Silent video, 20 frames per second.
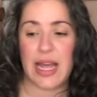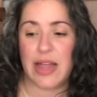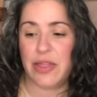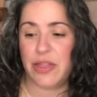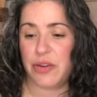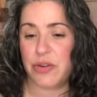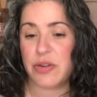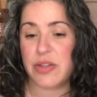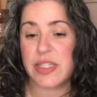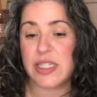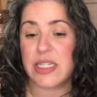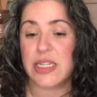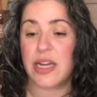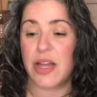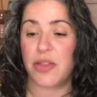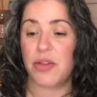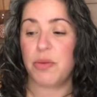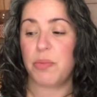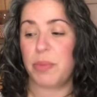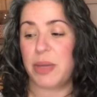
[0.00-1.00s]
There is
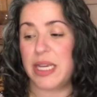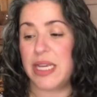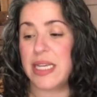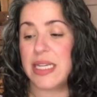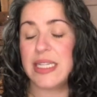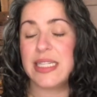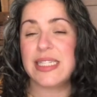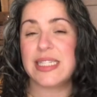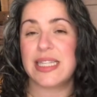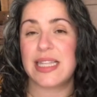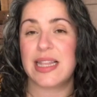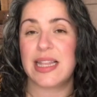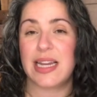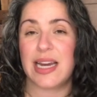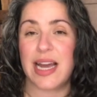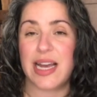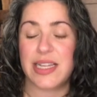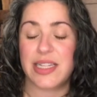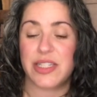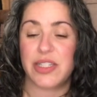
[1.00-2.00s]
another piece that
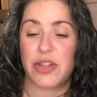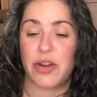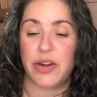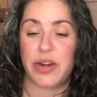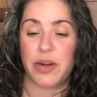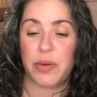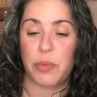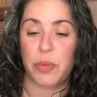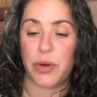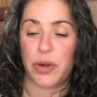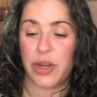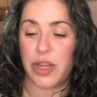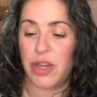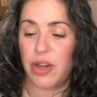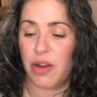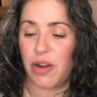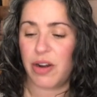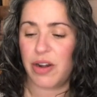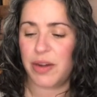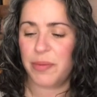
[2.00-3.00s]
I started working
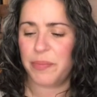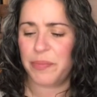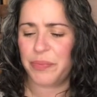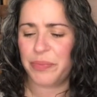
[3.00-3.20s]
on,